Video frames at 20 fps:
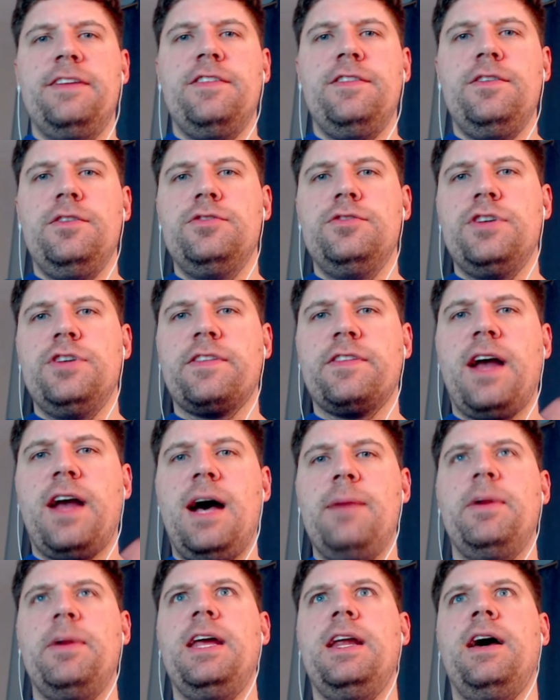to just
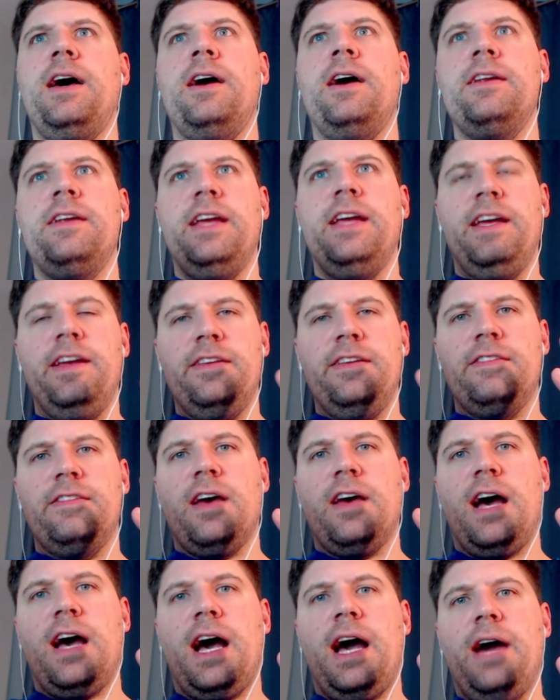comment on is,
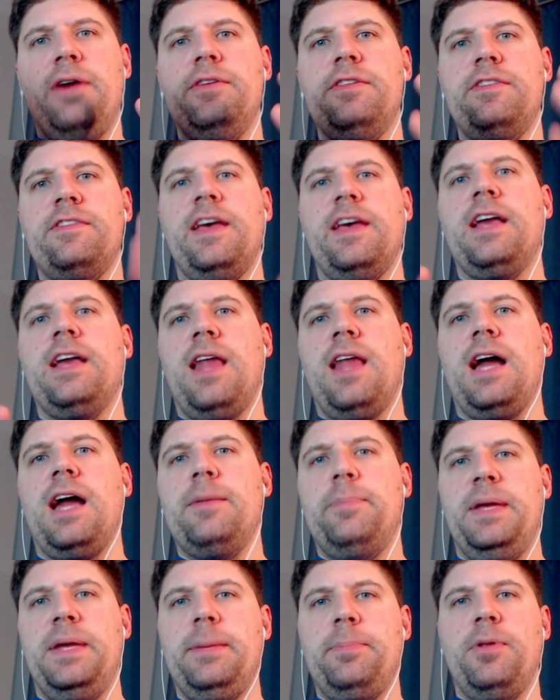I would say a lot of
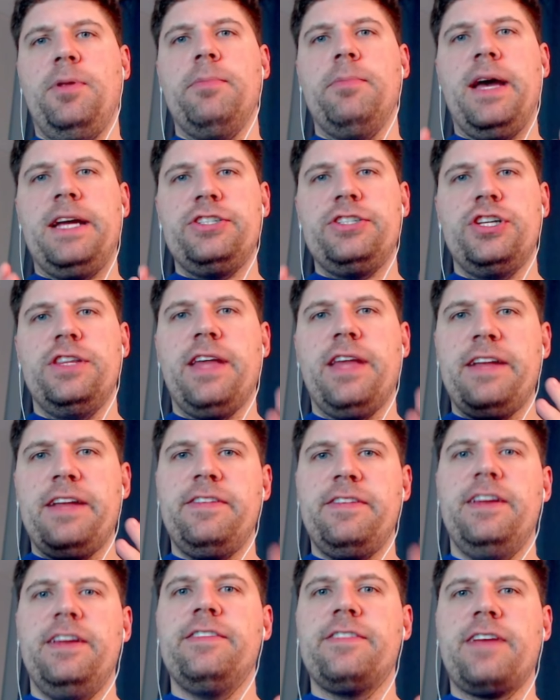people mention that
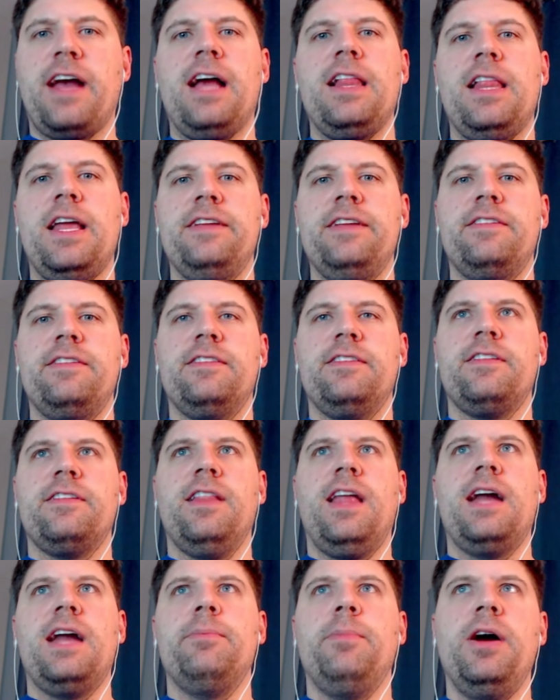City Skylines is a
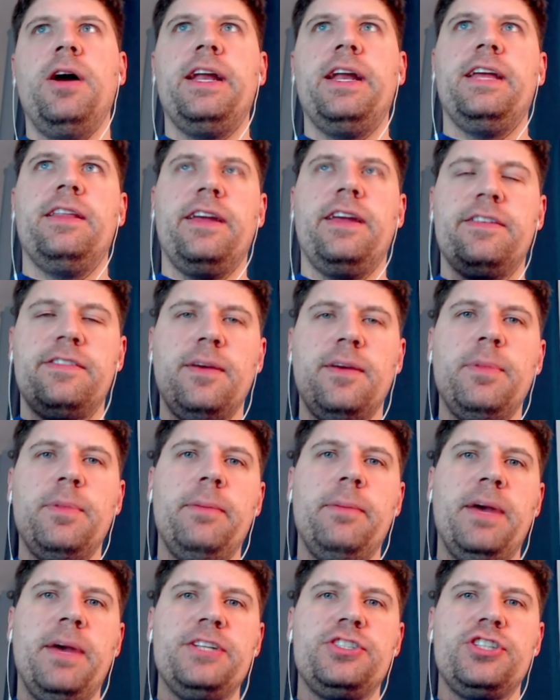lot of money. Like somebody
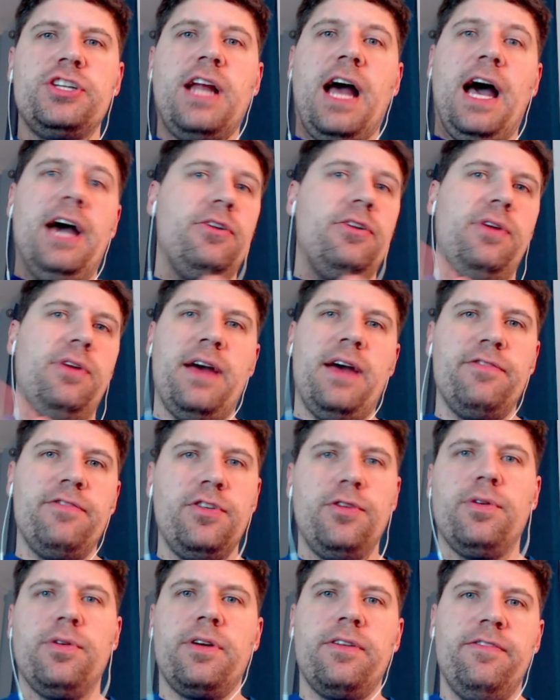mentioned, I don't have
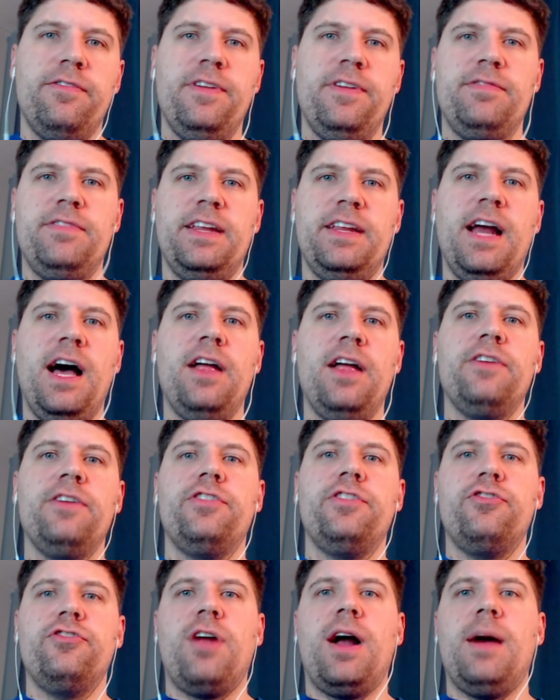$250
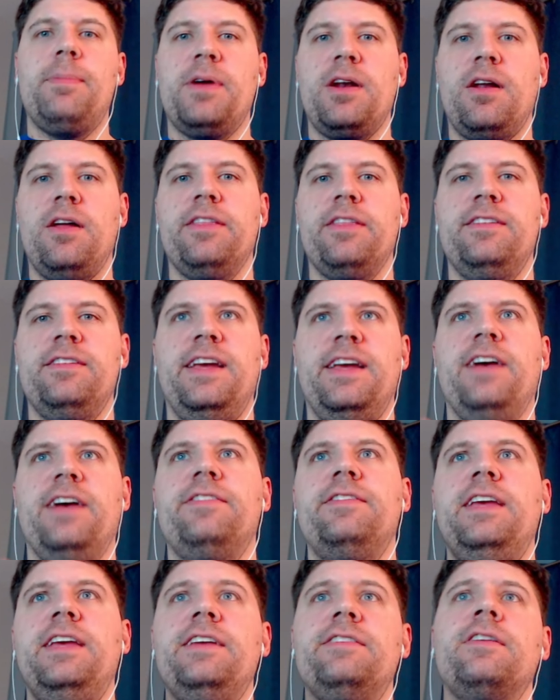to drop on all the
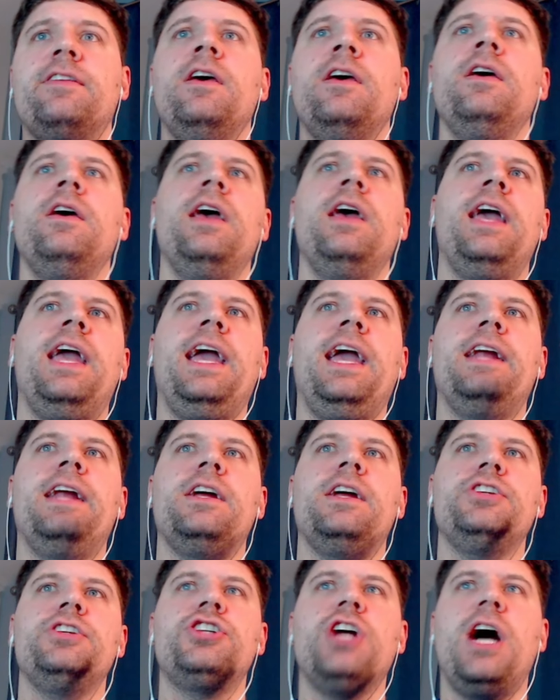DLCs. And
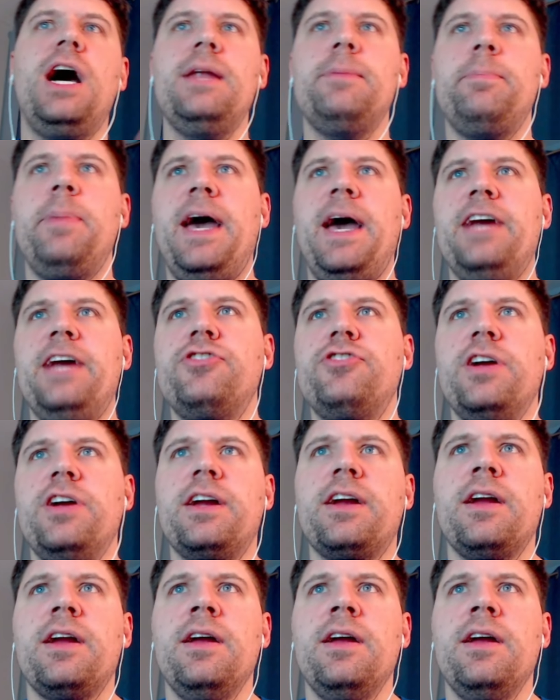John Patrick